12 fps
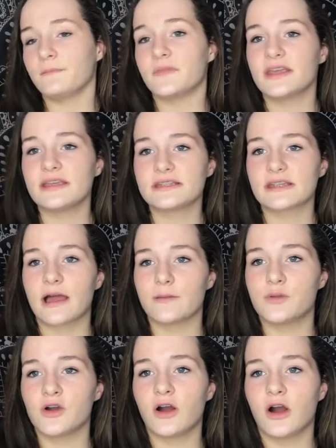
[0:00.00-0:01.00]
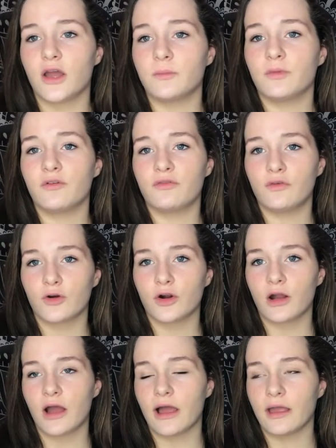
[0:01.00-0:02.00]
This I put on
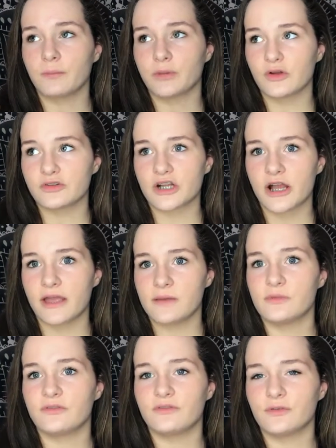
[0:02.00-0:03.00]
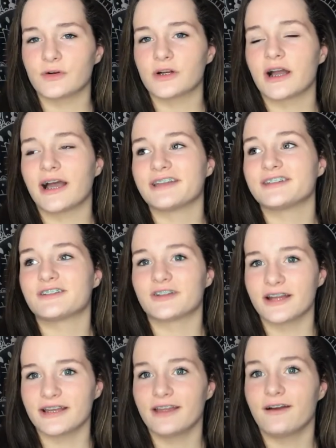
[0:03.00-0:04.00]
before I blow dry, before I
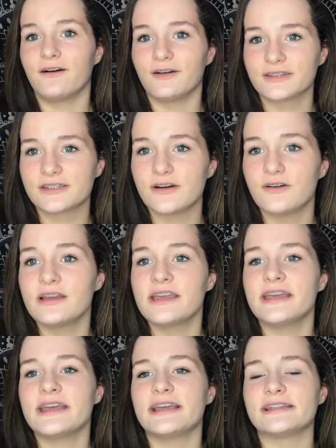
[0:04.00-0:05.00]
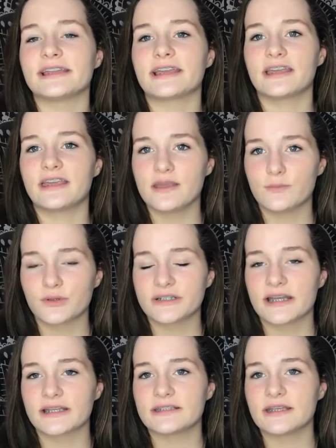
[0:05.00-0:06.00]
straighten it also. It's like a heat
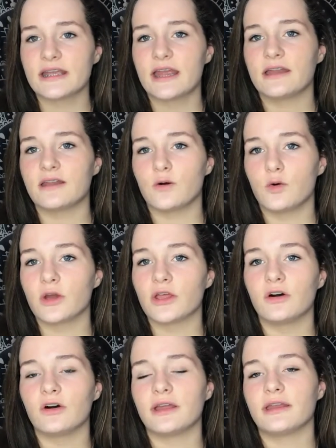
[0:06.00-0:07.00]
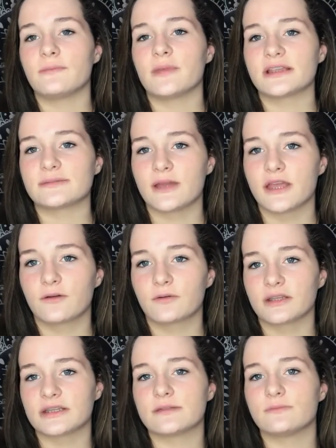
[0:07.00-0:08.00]
protectant and an oil, and it makes my hair
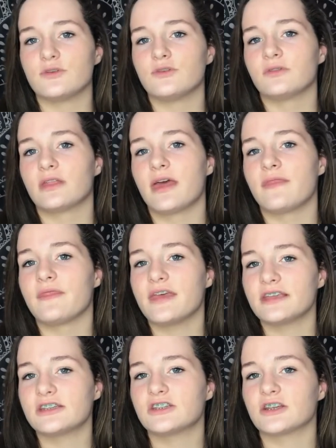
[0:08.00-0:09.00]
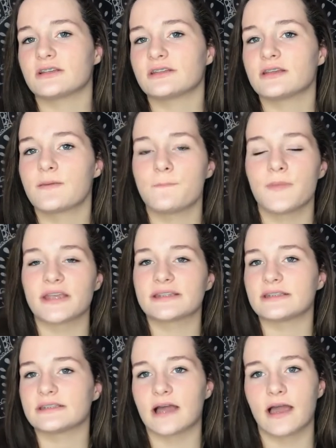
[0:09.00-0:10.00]
really smooth, and this just makes
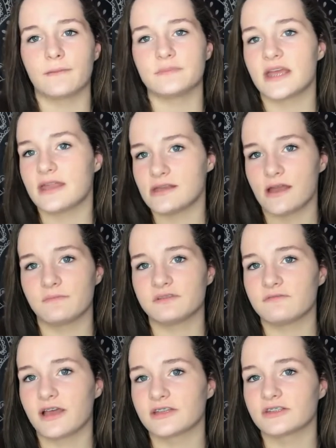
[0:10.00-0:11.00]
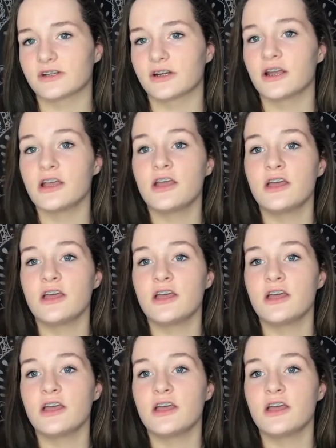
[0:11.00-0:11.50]
the time 10 times faster.